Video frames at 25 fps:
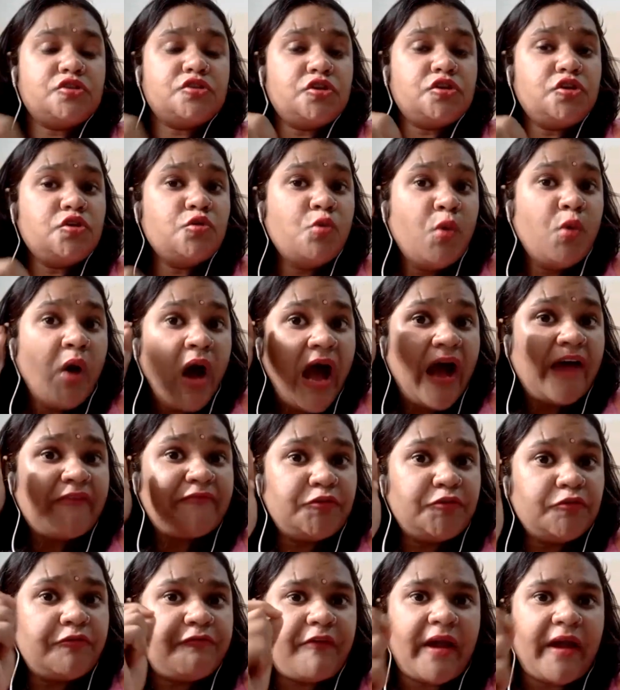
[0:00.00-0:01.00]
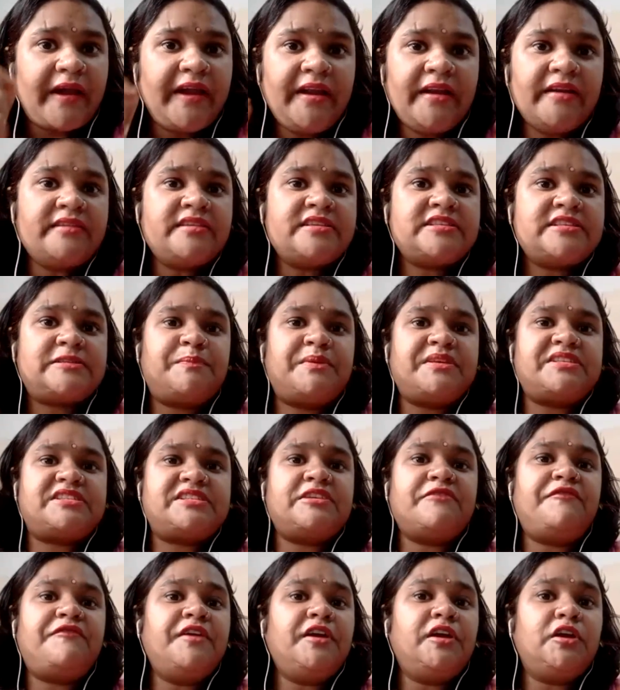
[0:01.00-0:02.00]
you have to find the
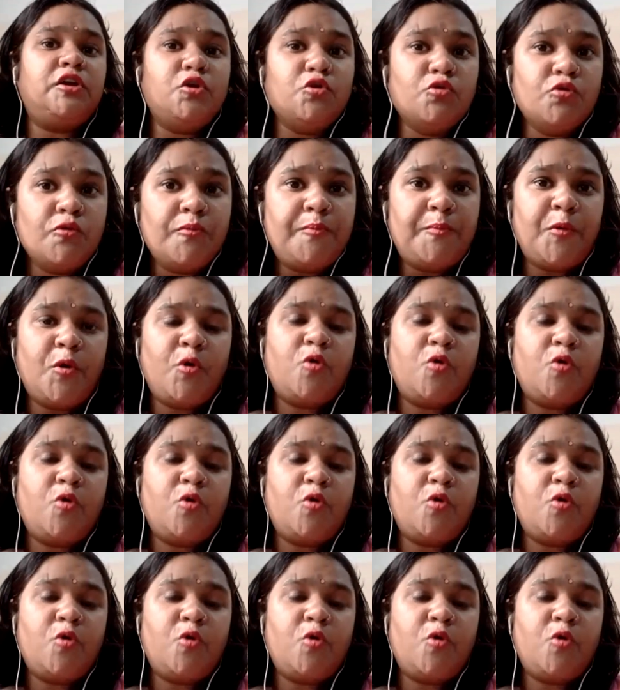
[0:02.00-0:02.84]
specific loophole.